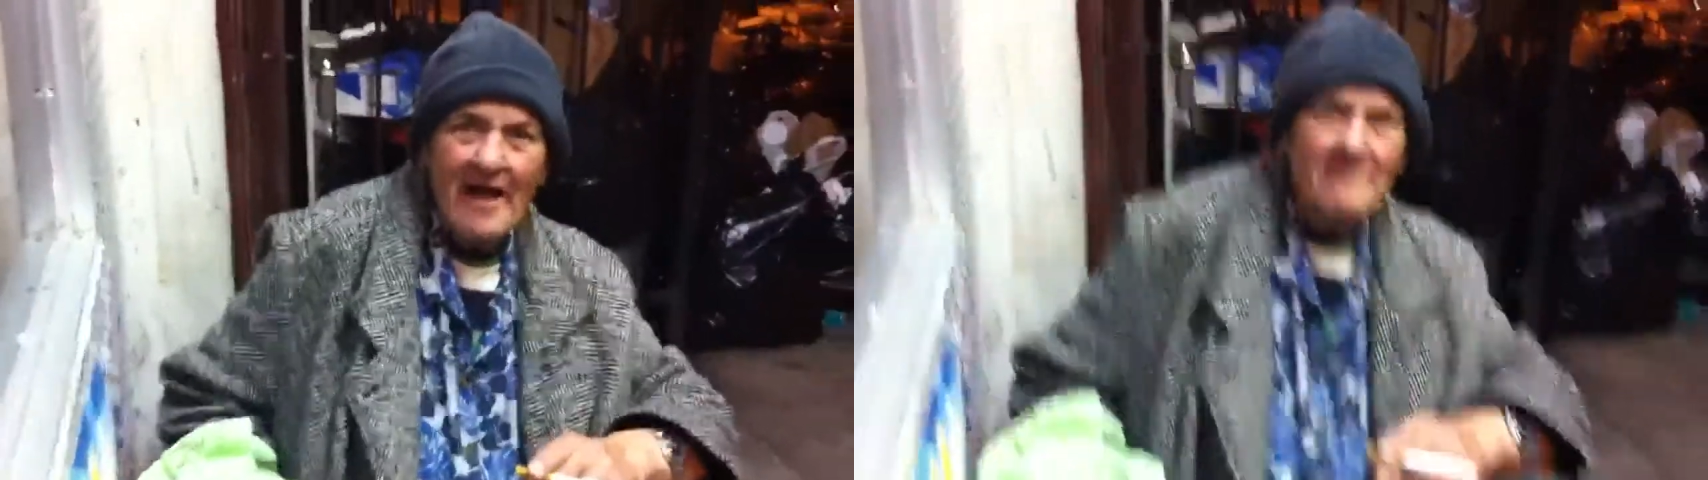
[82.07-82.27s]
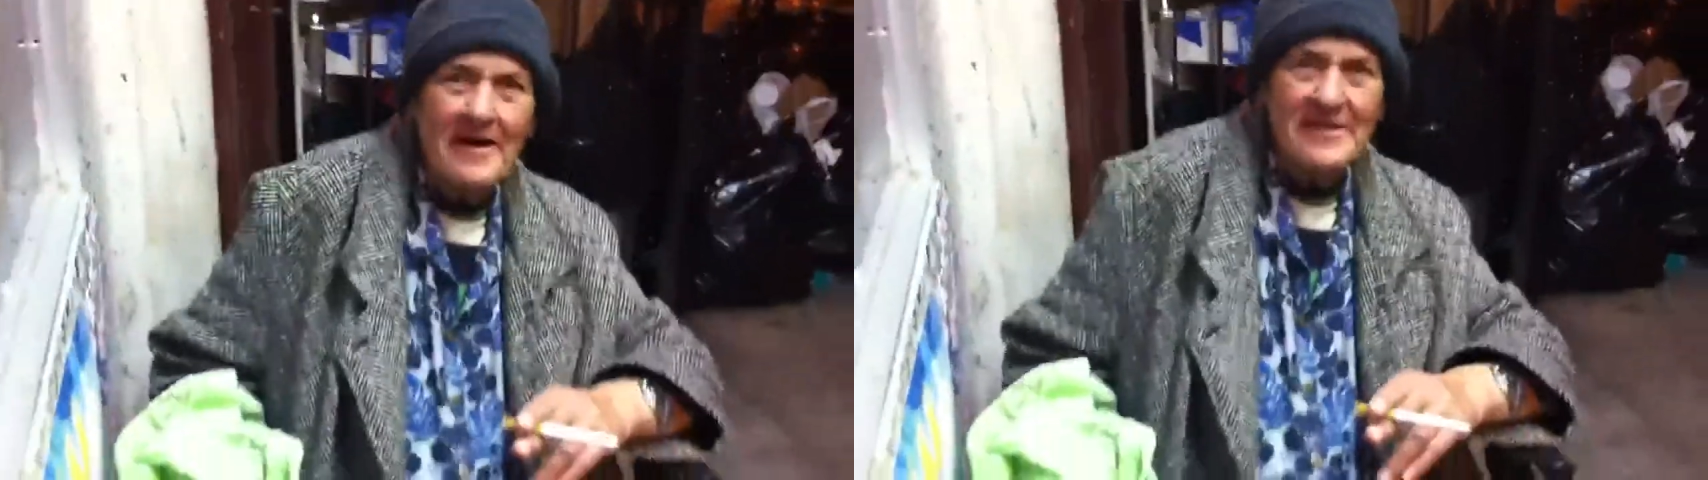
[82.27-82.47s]

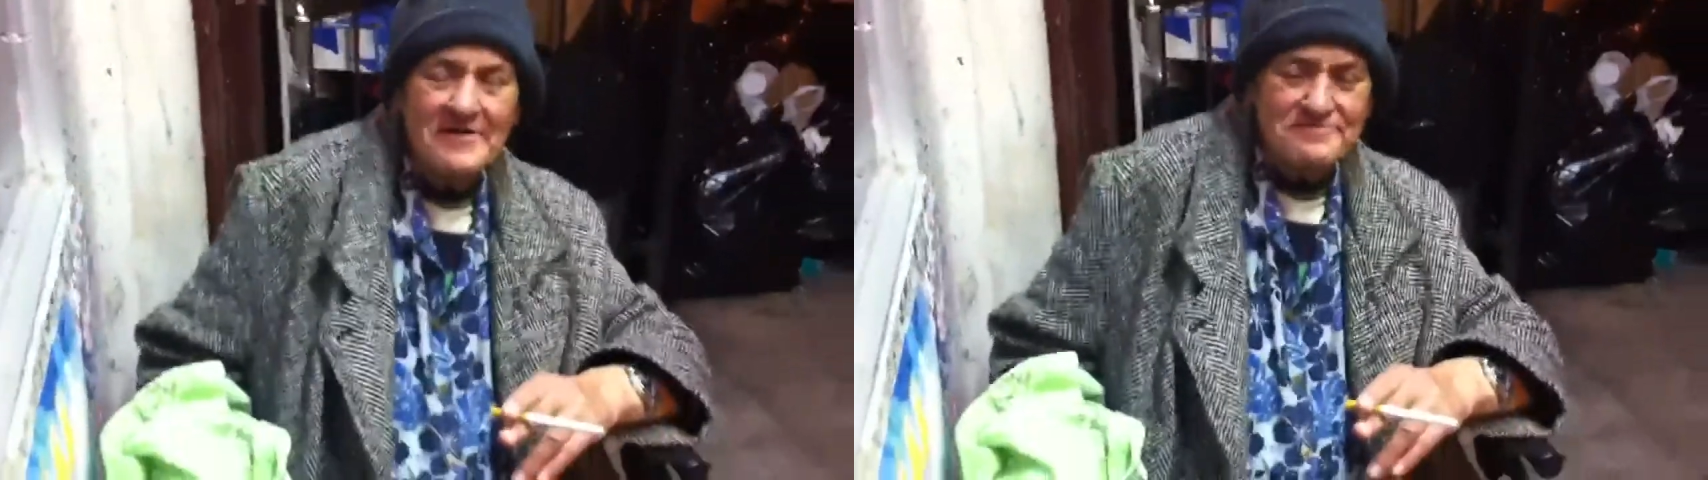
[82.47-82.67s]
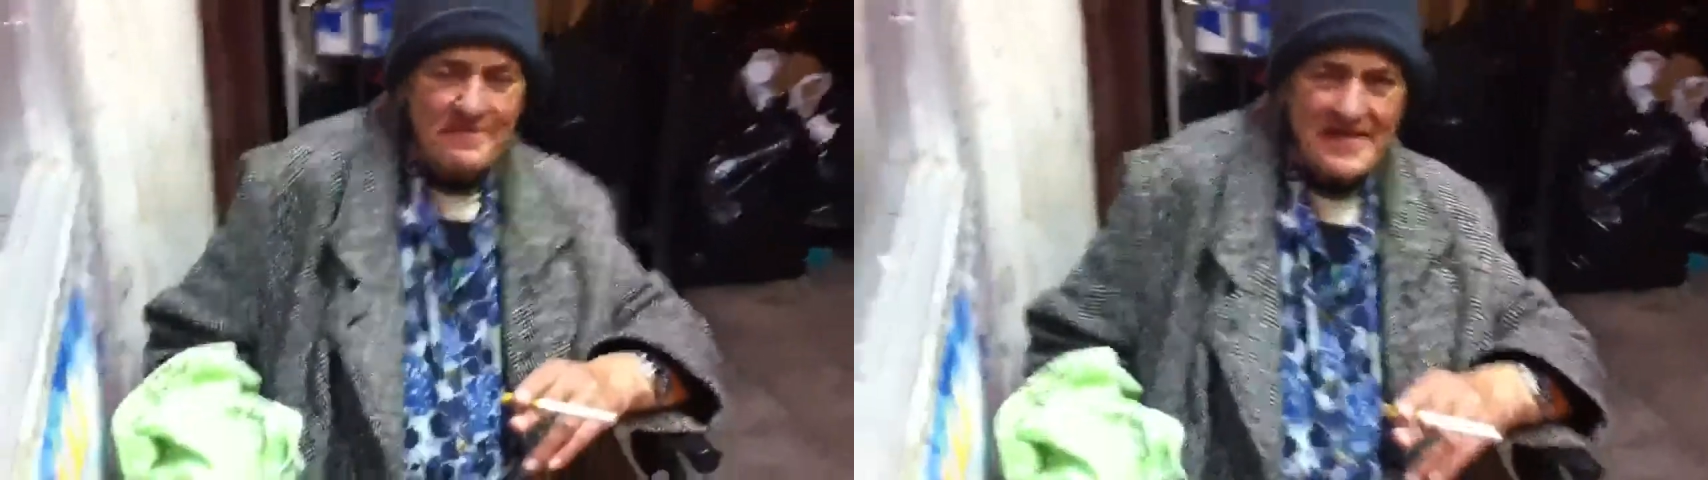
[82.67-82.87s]
Everybody
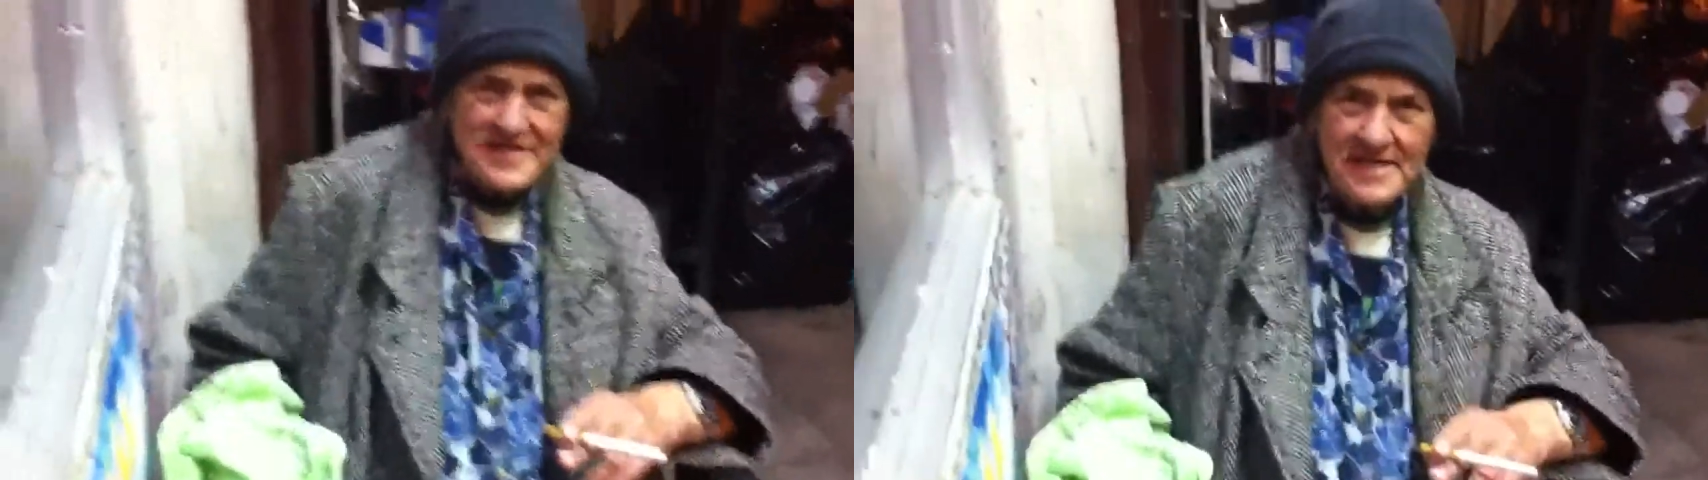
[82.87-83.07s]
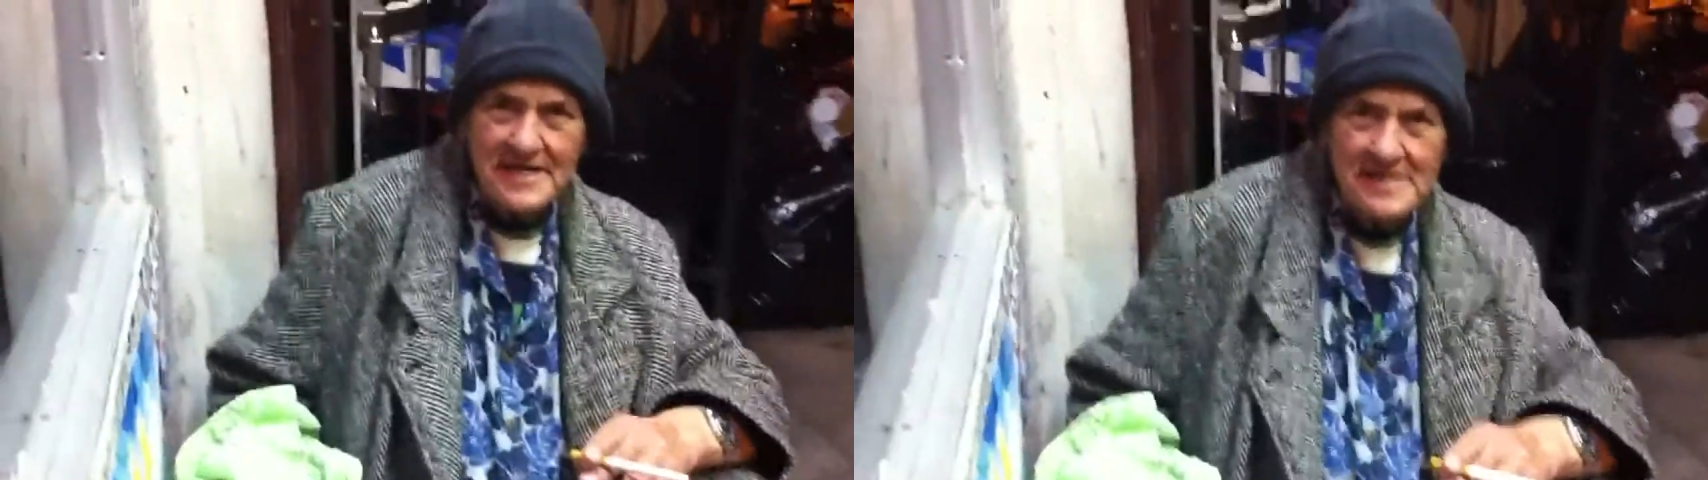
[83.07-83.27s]
loves
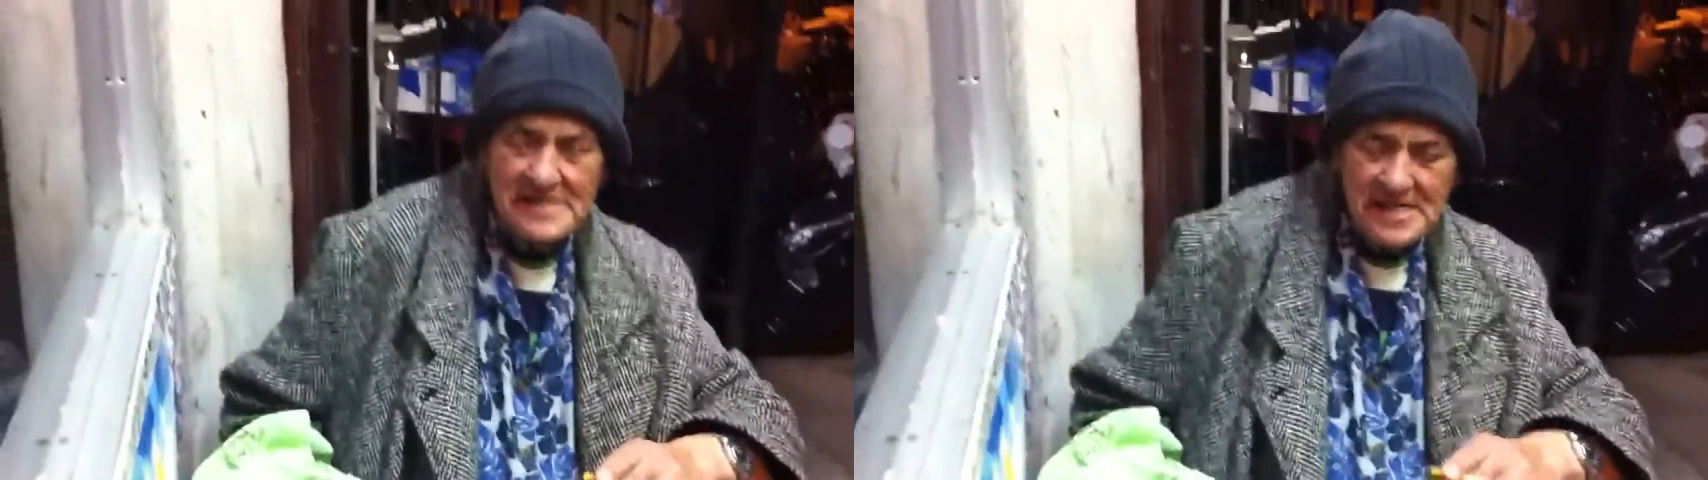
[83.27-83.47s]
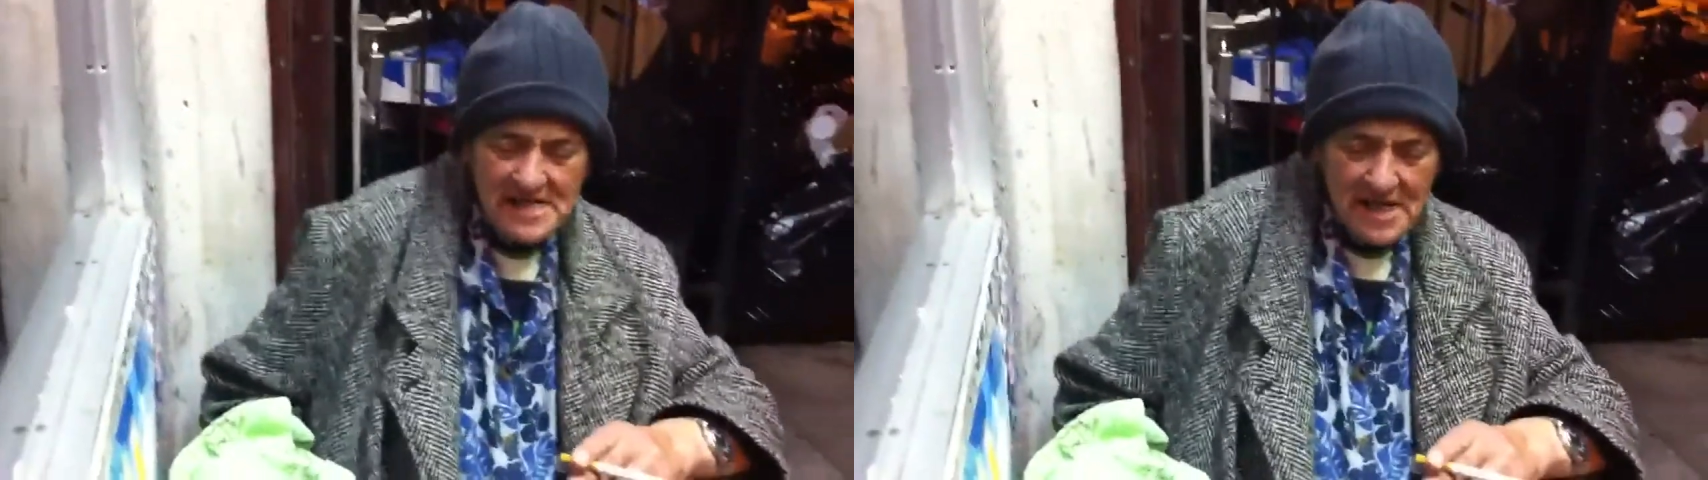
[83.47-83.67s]
pizza.
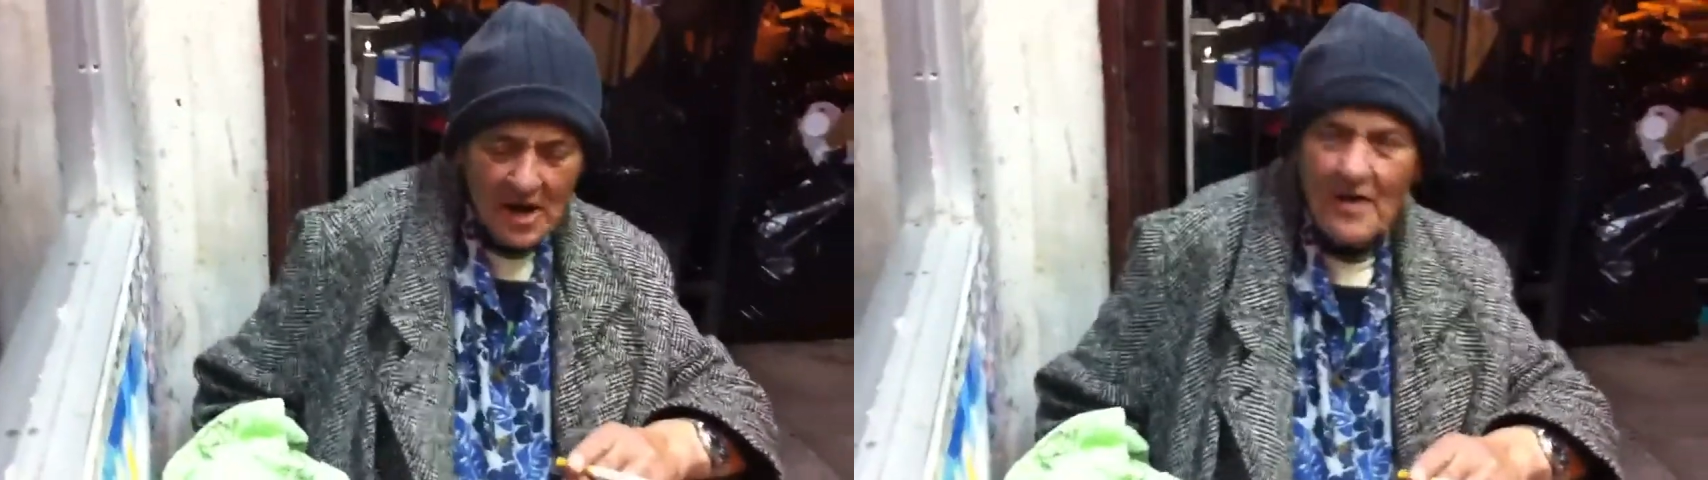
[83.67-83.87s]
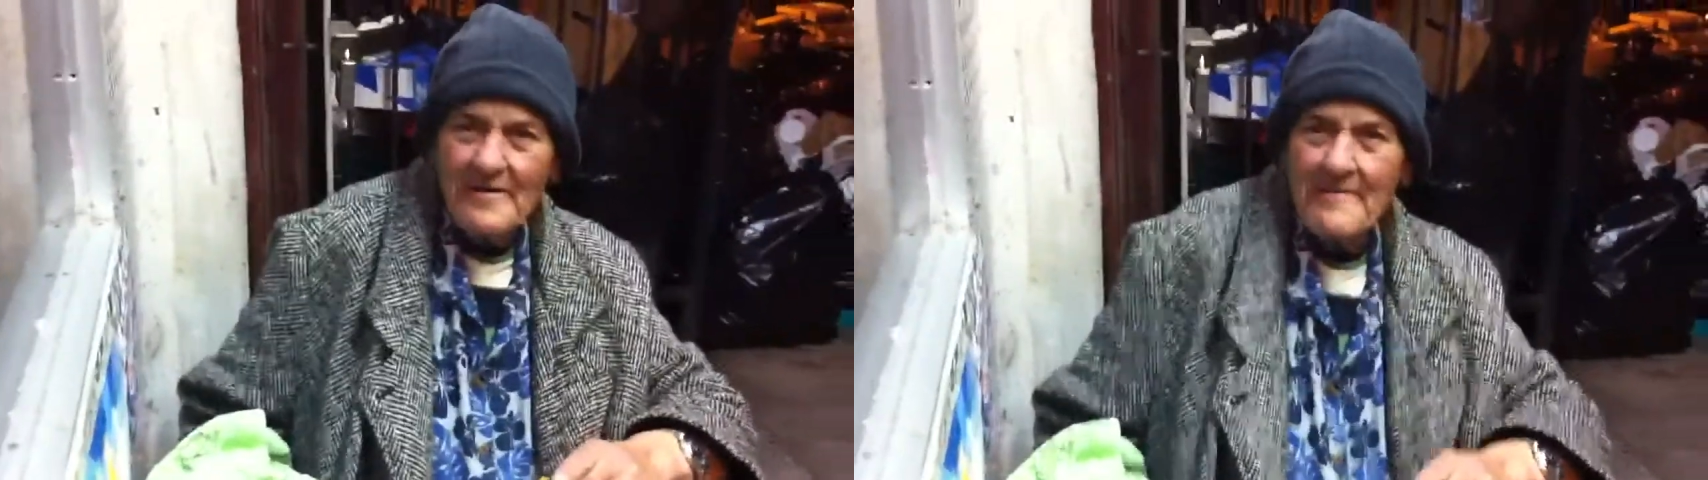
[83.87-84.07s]
Not oh, me.